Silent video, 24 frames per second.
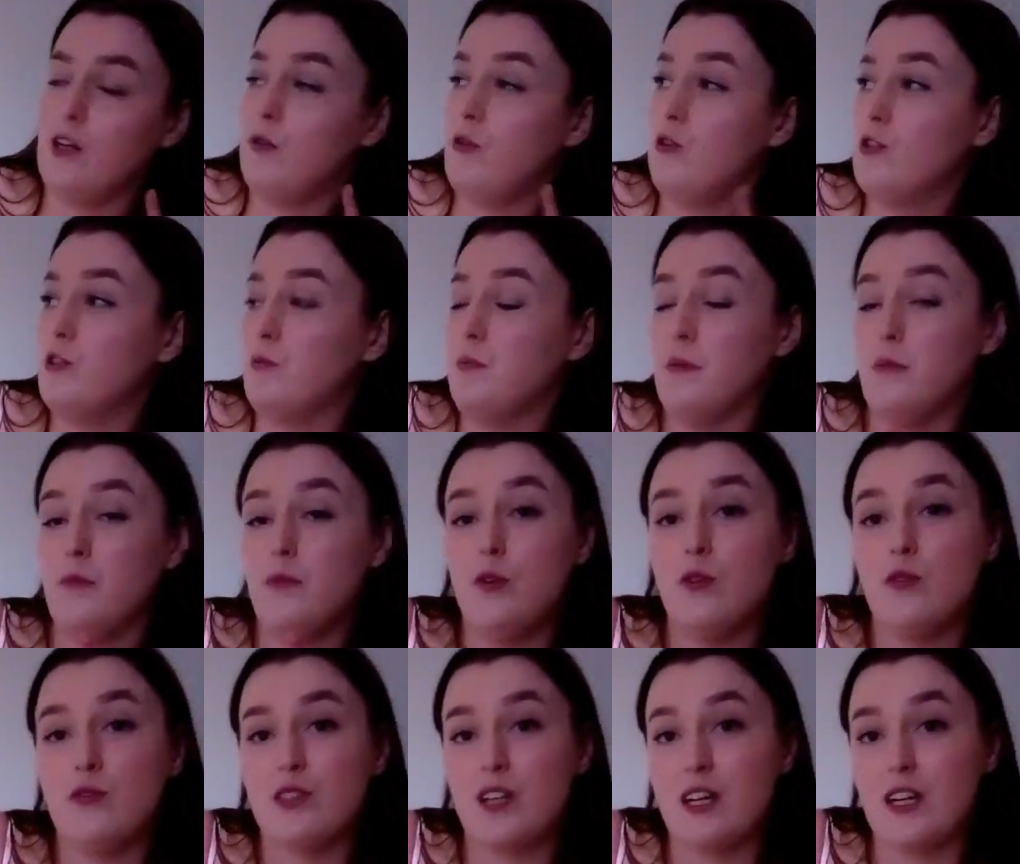used to be
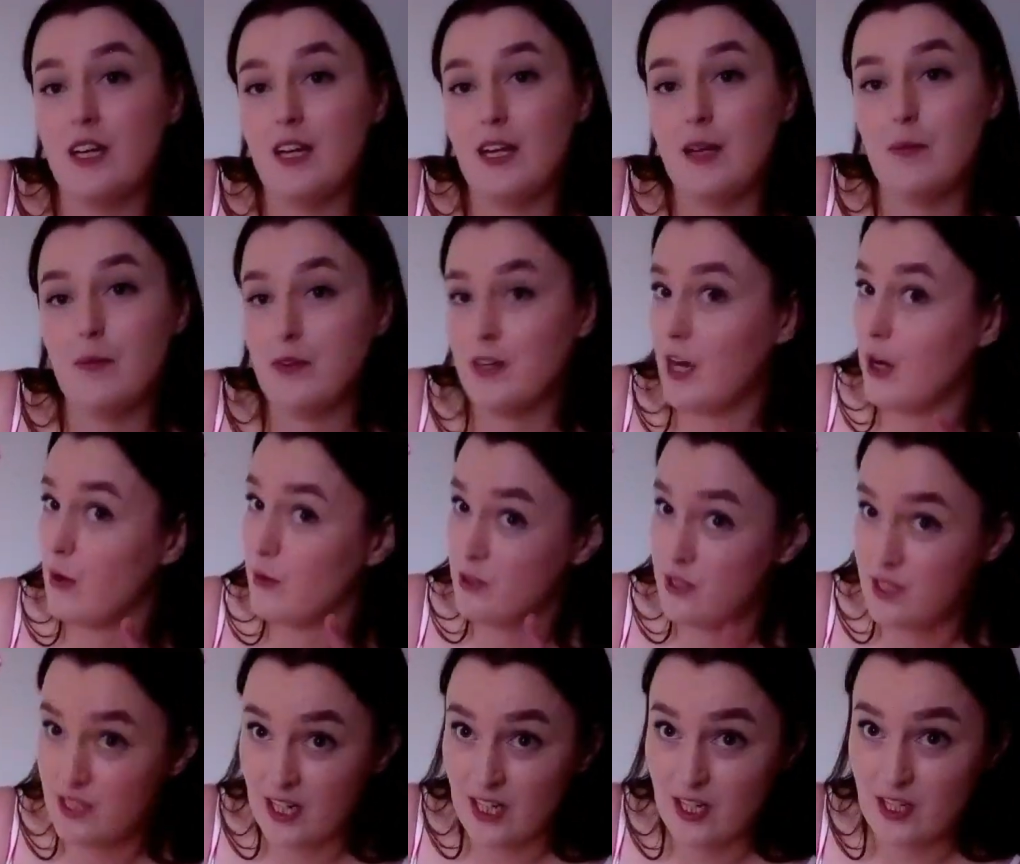Musical.ly, but now
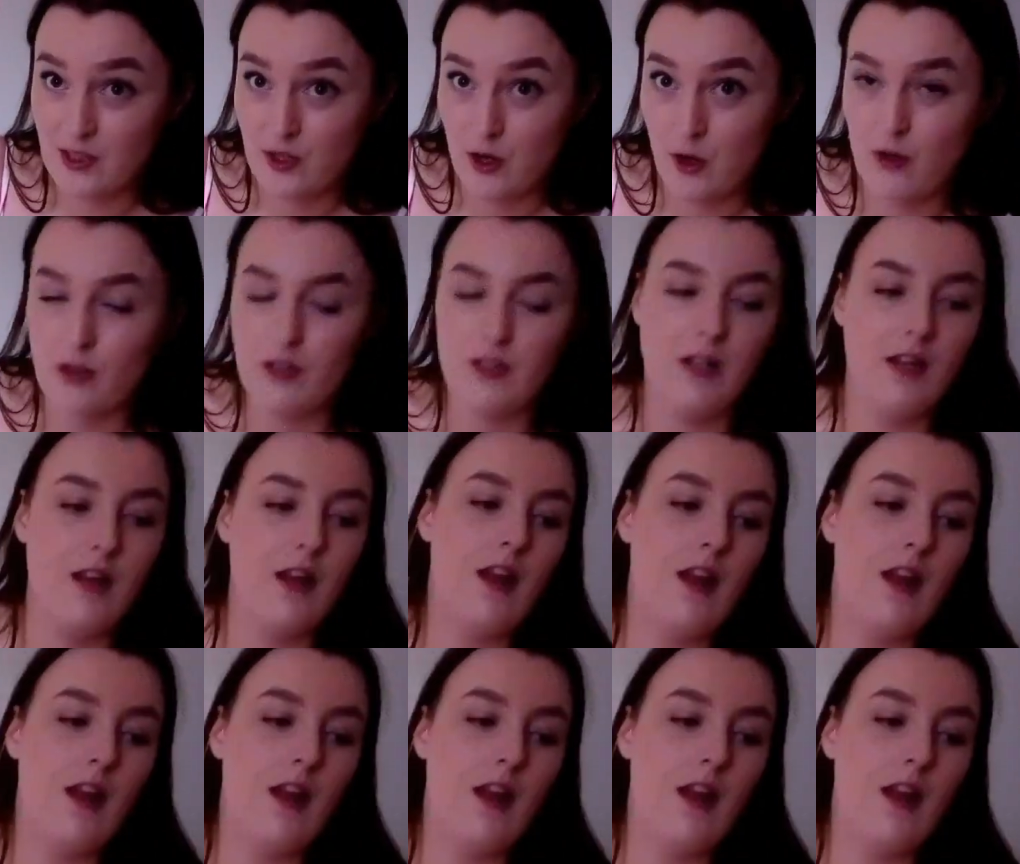it's TikTok.